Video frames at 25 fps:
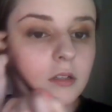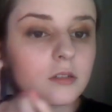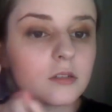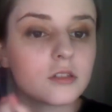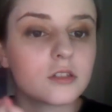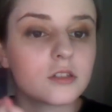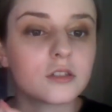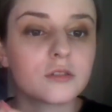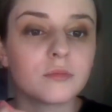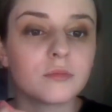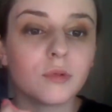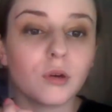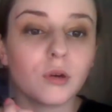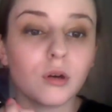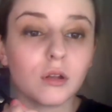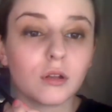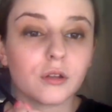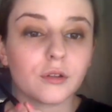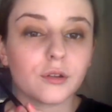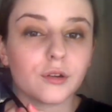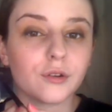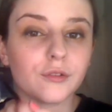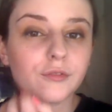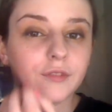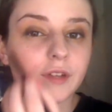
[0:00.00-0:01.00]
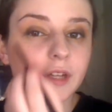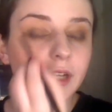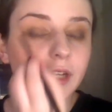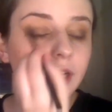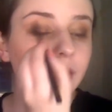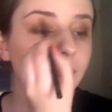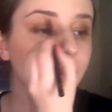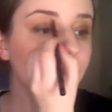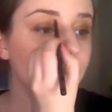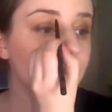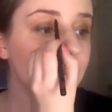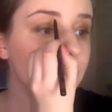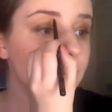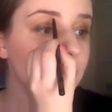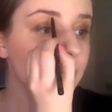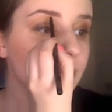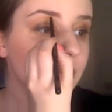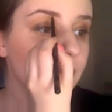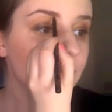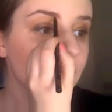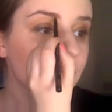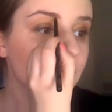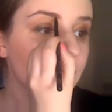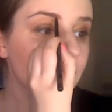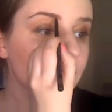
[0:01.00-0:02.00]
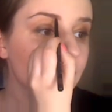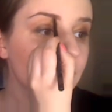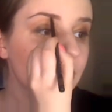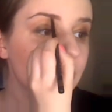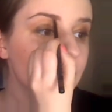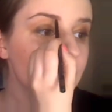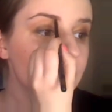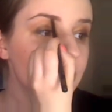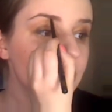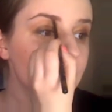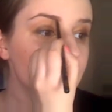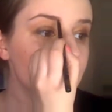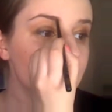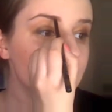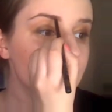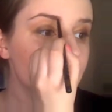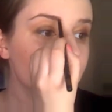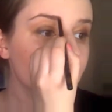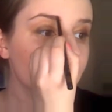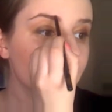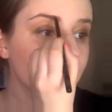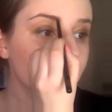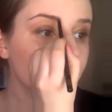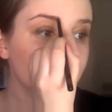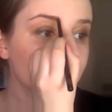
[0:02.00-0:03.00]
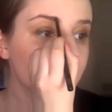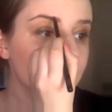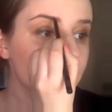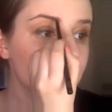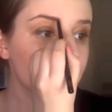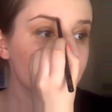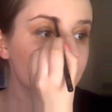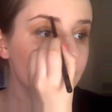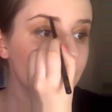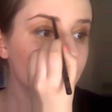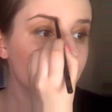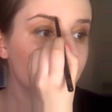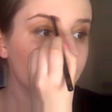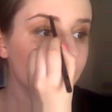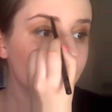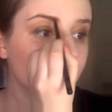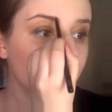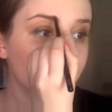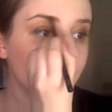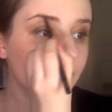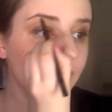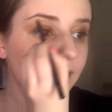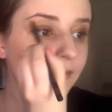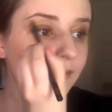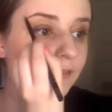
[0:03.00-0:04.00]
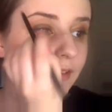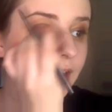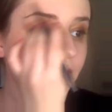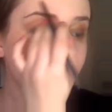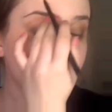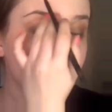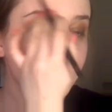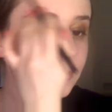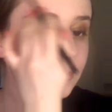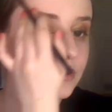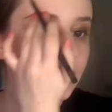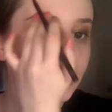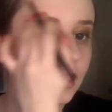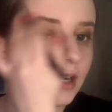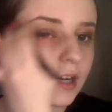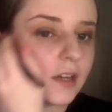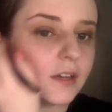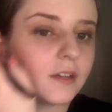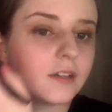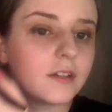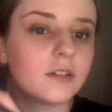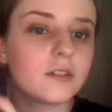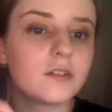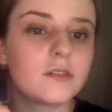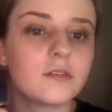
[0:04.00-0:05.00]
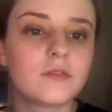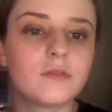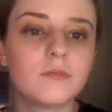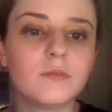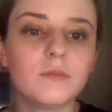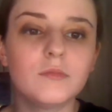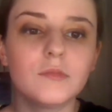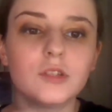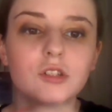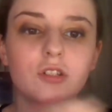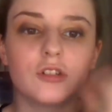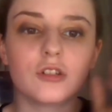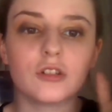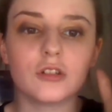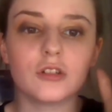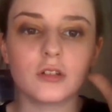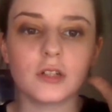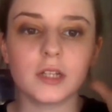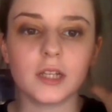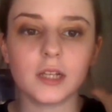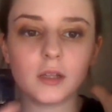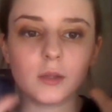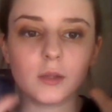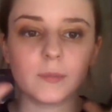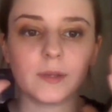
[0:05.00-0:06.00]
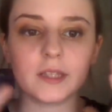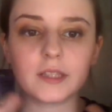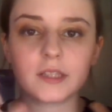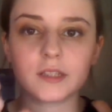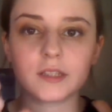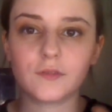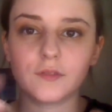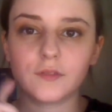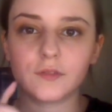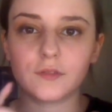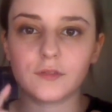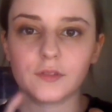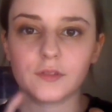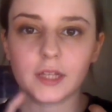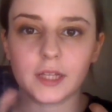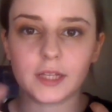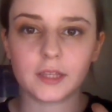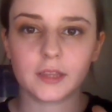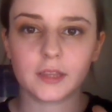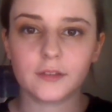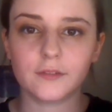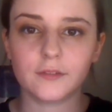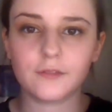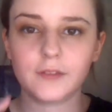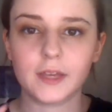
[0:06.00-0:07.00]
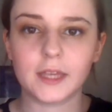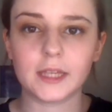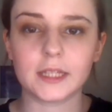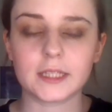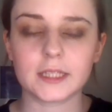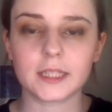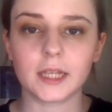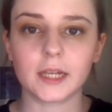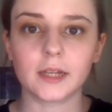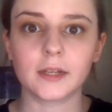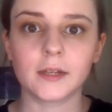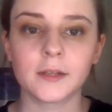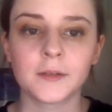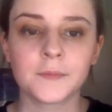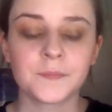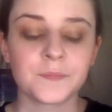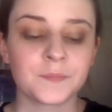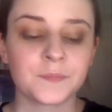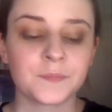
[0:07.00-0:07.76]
smaller videos, just like 2-3 minute videos on how to do little bits of your, like the face, like